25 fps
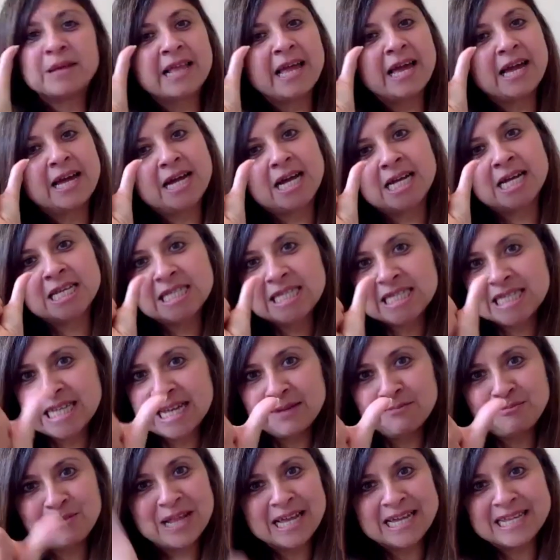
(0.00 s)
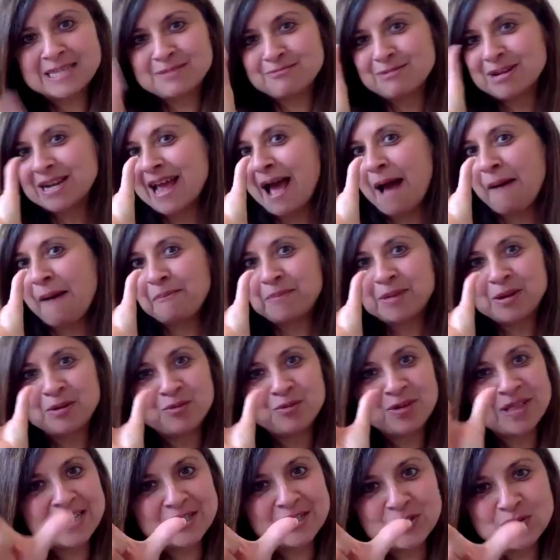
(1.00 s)
like a sync placement happened
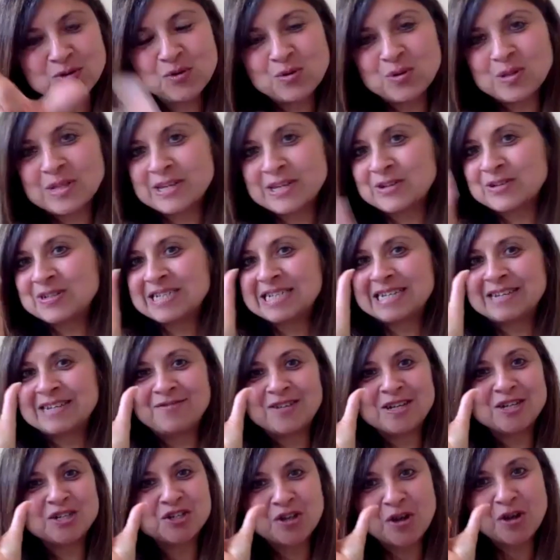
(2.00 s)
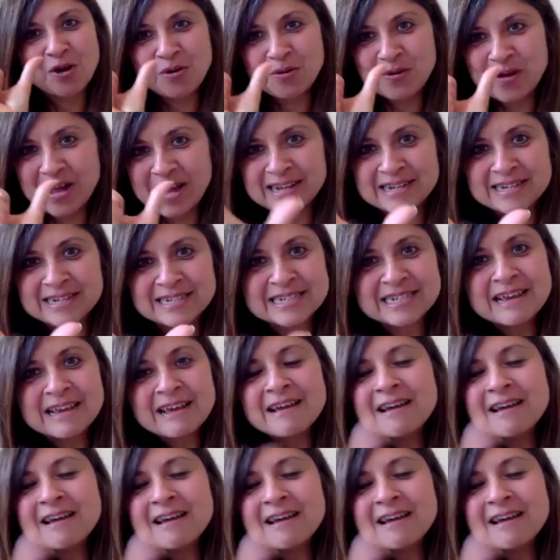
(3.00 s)
with this cool little TV show, and,